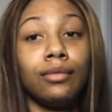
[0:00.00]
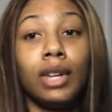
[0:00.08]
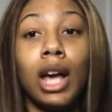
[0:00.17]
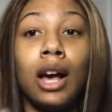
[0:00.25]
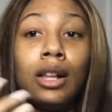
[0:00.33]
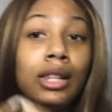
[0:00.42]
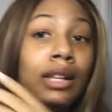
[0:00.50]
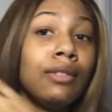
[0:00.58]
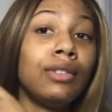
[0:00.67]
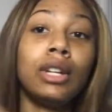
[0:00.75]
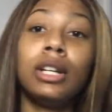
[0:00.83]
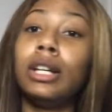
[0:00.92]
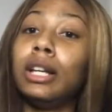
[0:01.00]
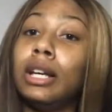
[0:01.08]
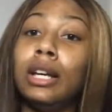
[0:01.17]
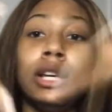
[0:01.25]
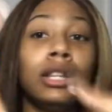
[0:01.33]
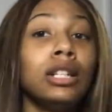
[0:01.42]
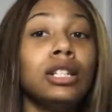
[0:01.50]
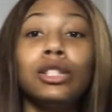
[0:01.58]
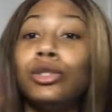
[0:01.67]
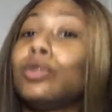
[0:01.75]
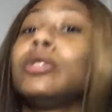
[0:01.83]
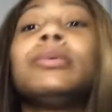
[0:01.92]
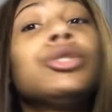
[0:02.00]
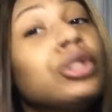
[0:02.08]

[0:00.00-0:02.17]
I'll leave it in the description.